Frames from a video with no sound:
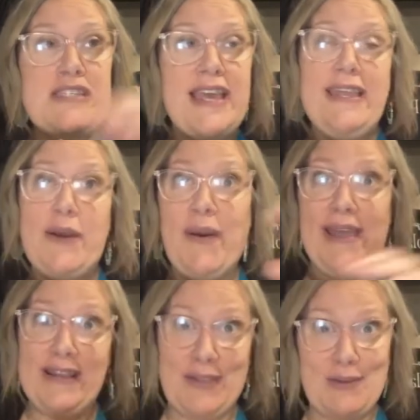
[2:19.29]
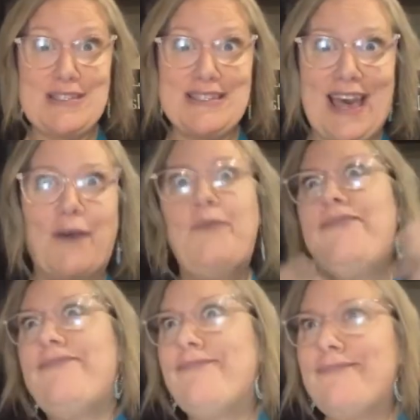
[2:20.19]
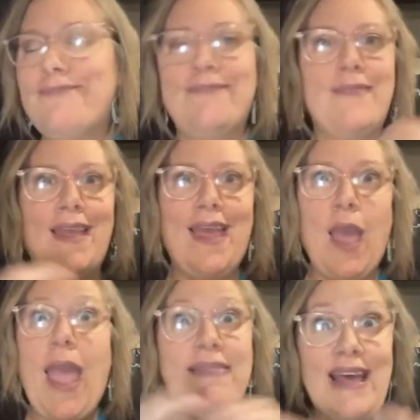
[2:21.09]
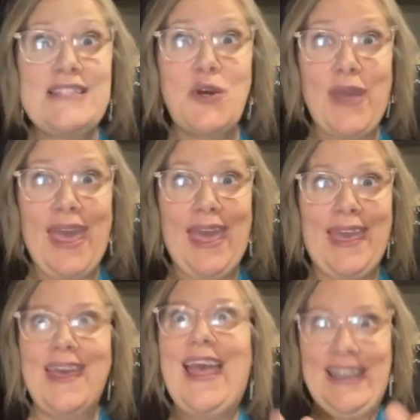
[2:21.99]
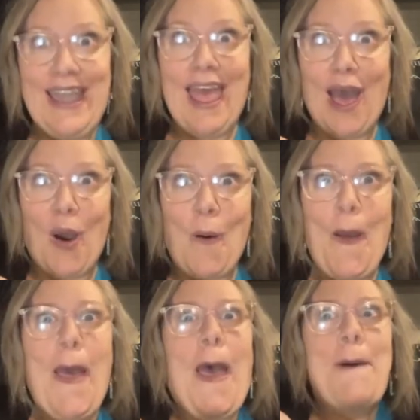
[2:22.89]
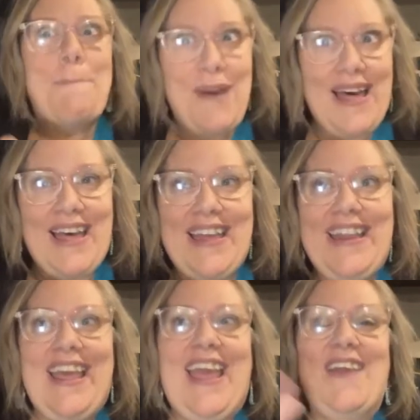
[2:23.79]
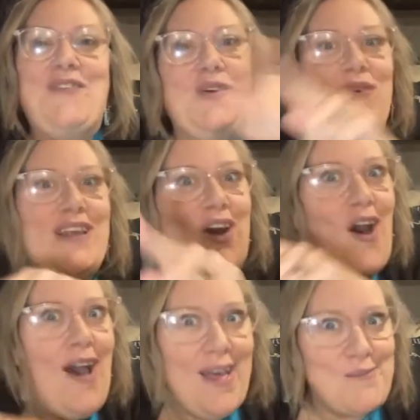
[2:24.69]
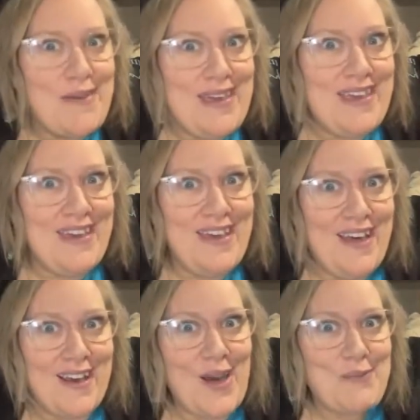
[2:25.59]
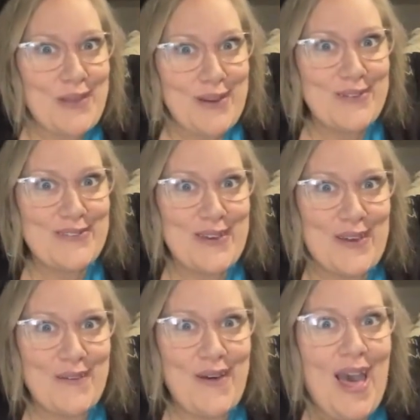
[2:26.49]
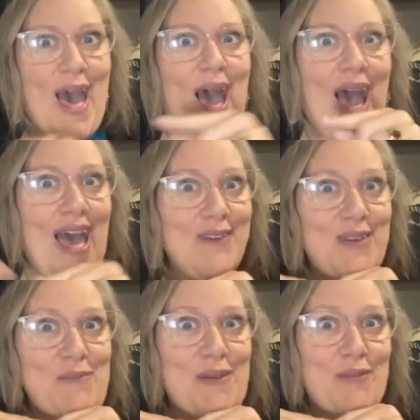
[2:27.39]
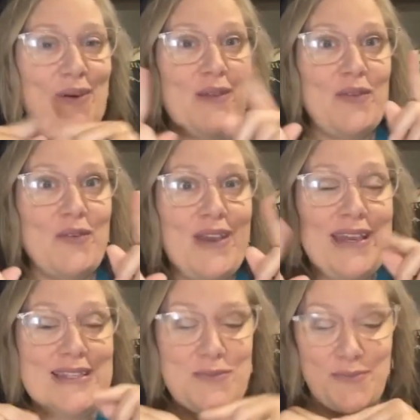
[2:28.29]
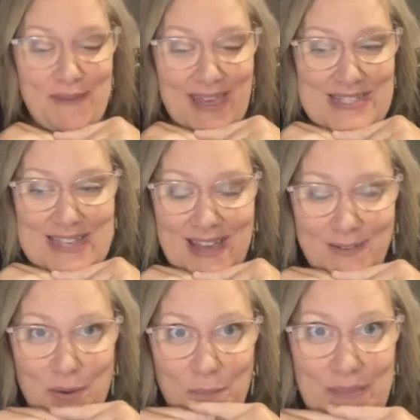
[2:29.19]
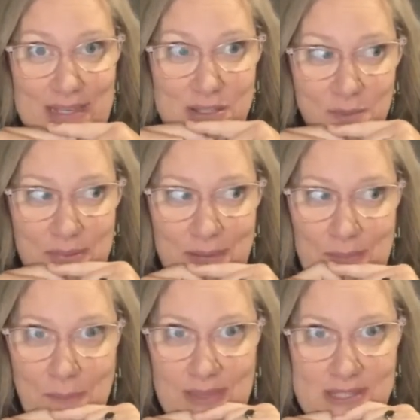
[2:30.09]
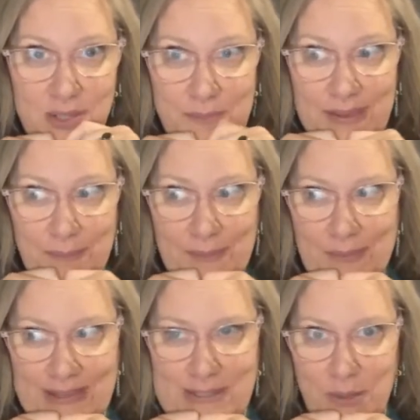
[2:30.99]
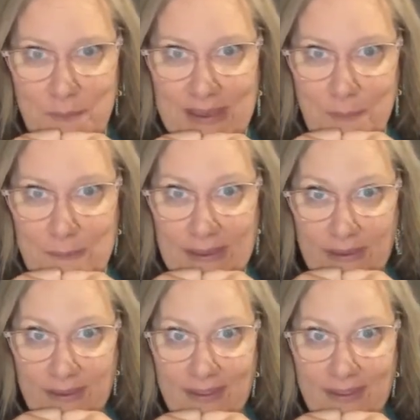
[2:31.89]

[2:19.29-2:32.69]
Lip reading: Sandy, go ahead and close us out. And that's okay now. But if you would have caught me a couple years ago, I would have been one of the crickets with my head down going, please don't pick me, please don't pick me, please don't pick me.